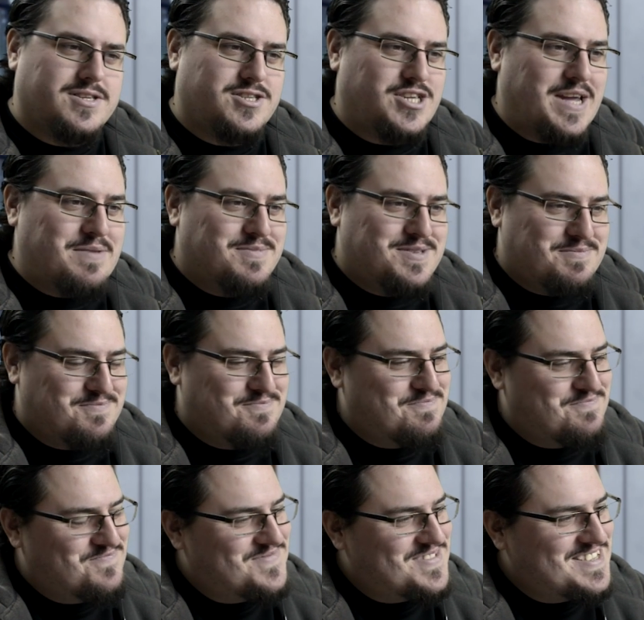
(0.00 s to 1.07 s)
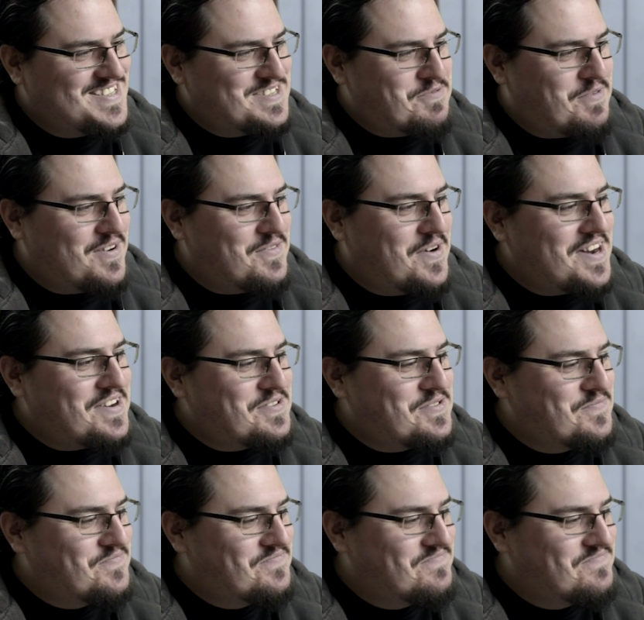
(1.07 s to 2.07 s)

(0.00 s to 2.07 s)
James. What?